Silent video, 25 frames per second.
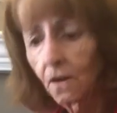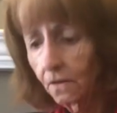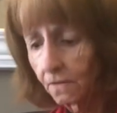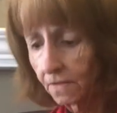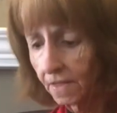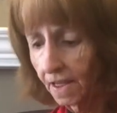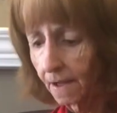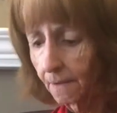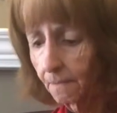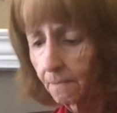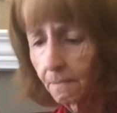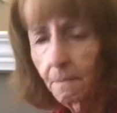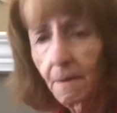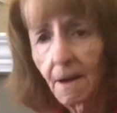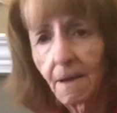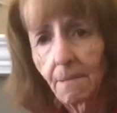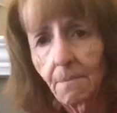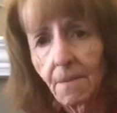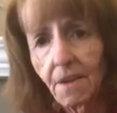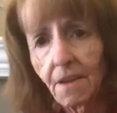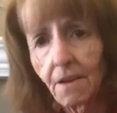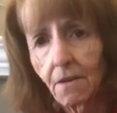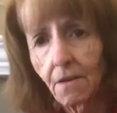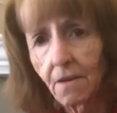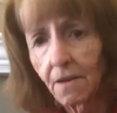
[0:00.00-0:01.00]
Oh, that might
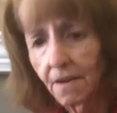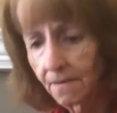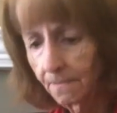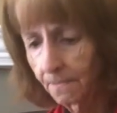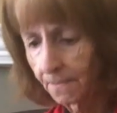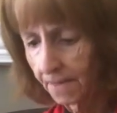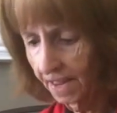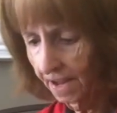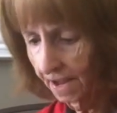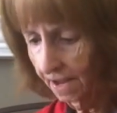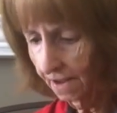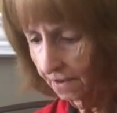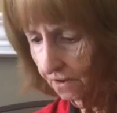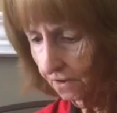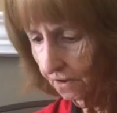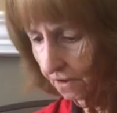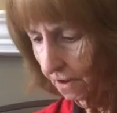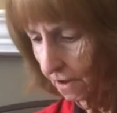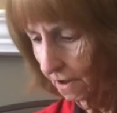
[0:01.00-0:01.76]
be a good place.